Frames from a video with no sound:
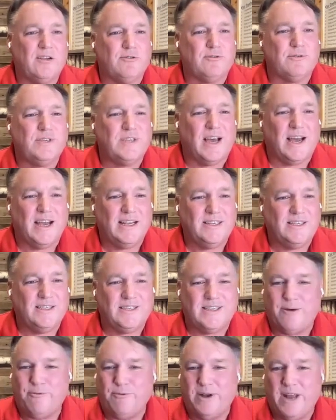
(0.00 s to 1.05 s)

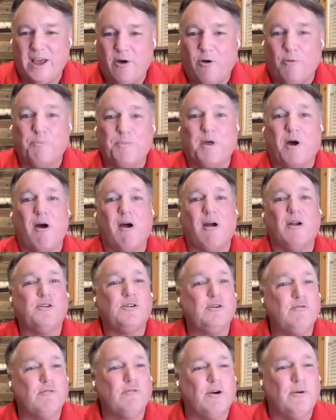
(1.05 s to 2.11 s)
exercises that would help the heart
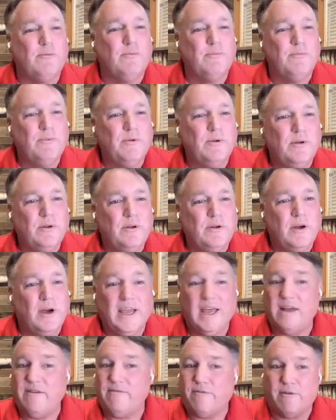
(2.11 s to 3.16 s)
to grow,
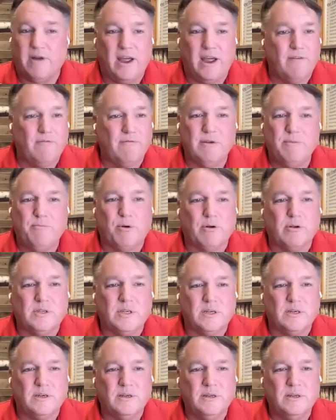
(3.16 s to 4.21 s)
again, for every
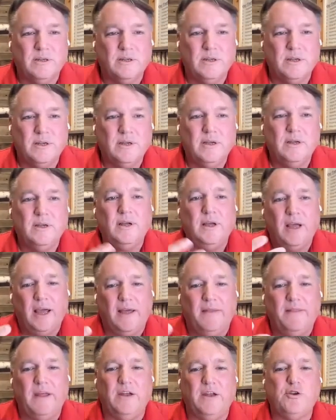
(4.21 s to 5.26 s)
person.
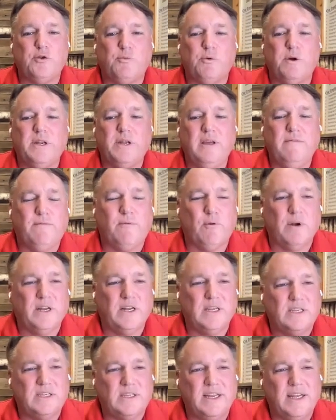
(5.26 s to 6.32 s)
And then 24
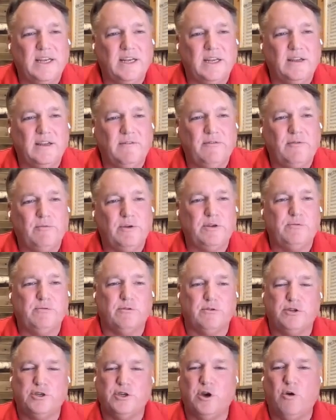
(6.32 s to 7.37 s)
distinctives, which
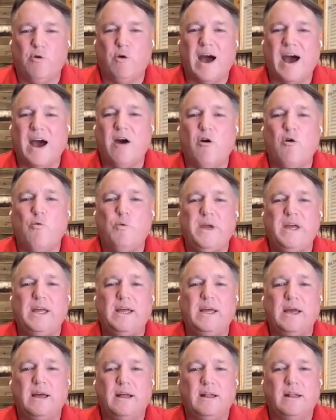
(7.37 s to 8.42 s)
will show how
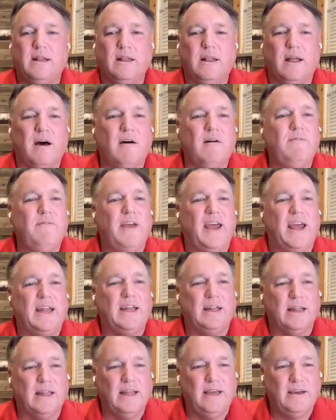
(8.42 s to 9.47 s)
we love
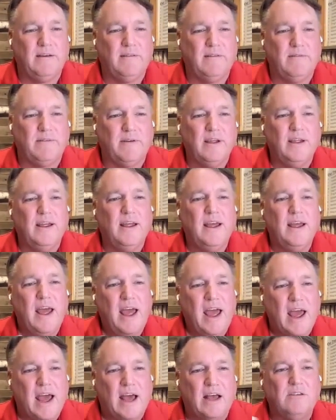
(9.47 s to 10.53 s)
and live
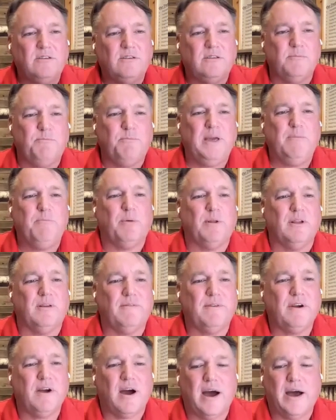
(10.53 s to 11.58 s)
as the people
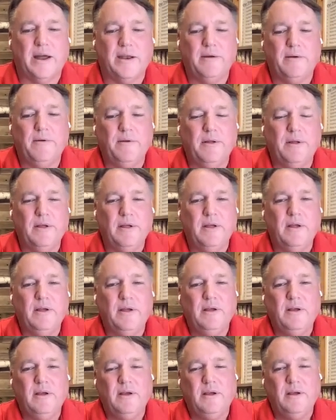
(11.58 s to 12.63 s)
of God.
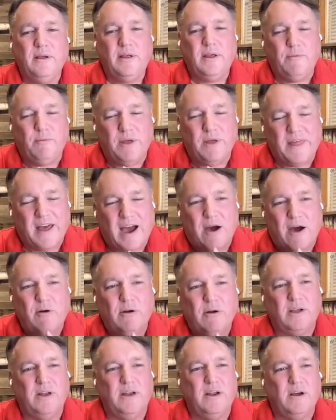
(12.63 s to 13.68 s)

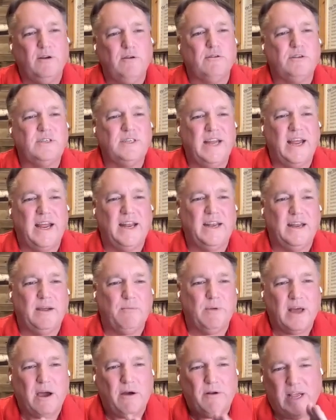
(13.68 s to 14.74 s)
Without an
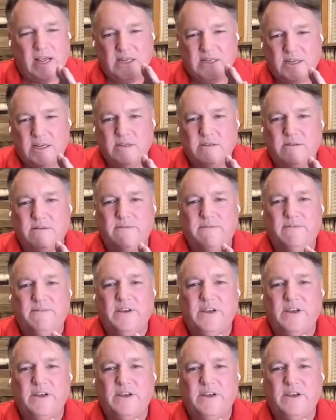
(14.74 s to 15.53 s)
understanding, without a sense of